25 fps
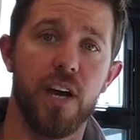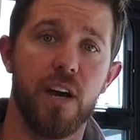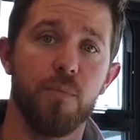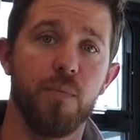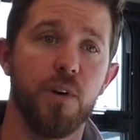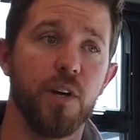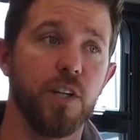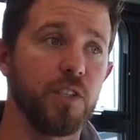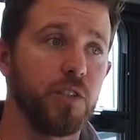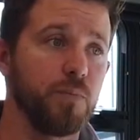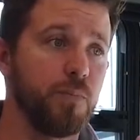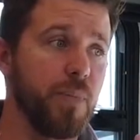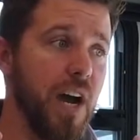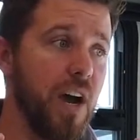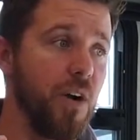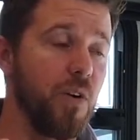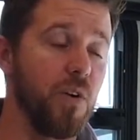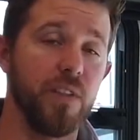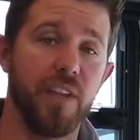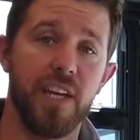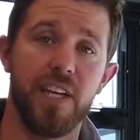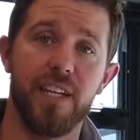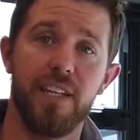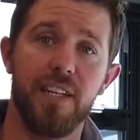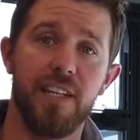how much
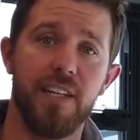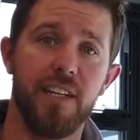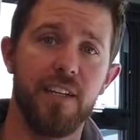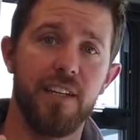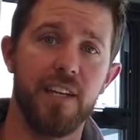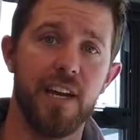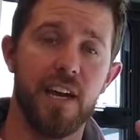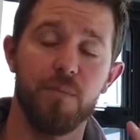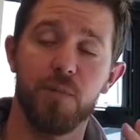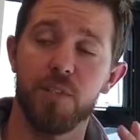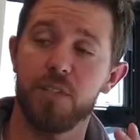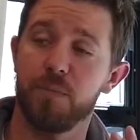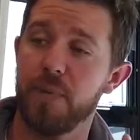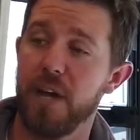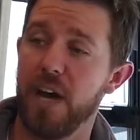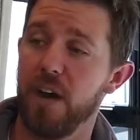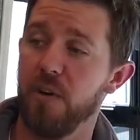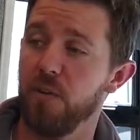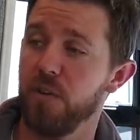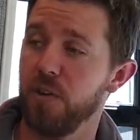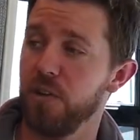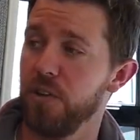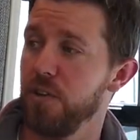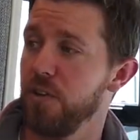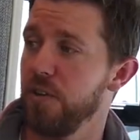power they need, how much
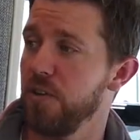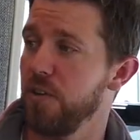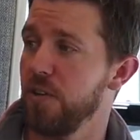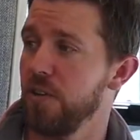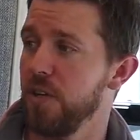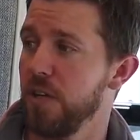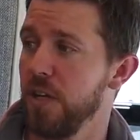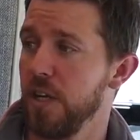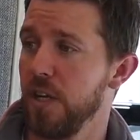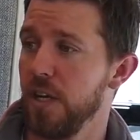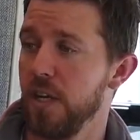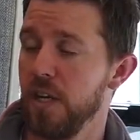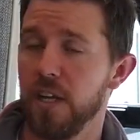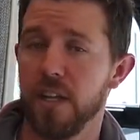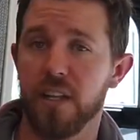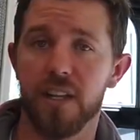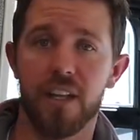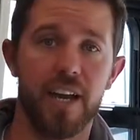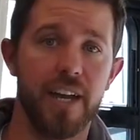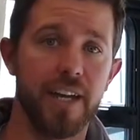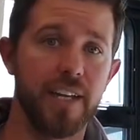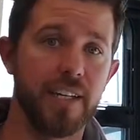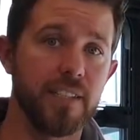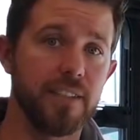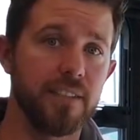power your
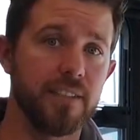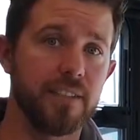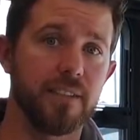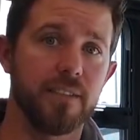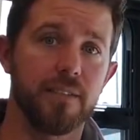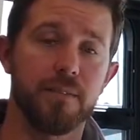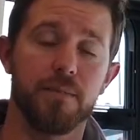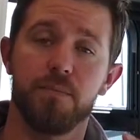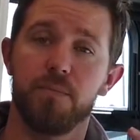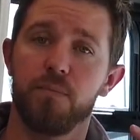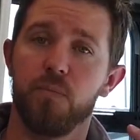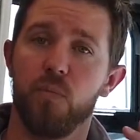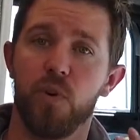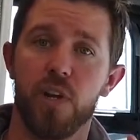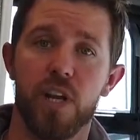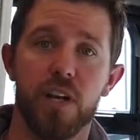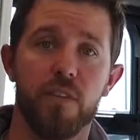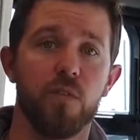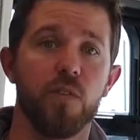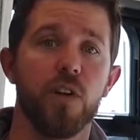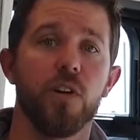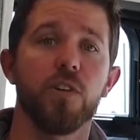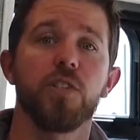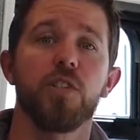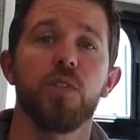lights,
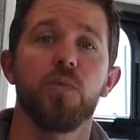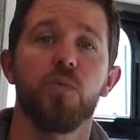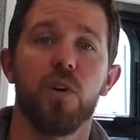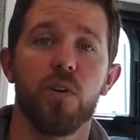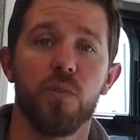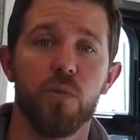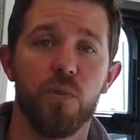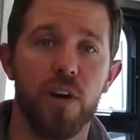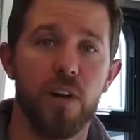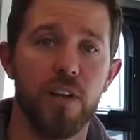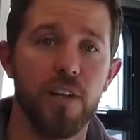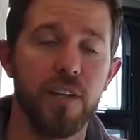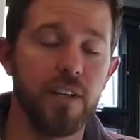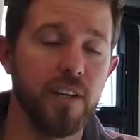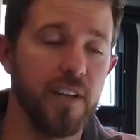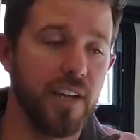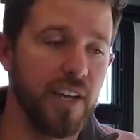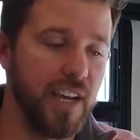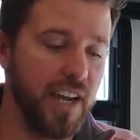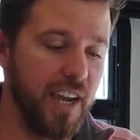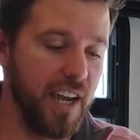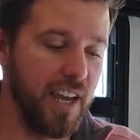whatever else you want running,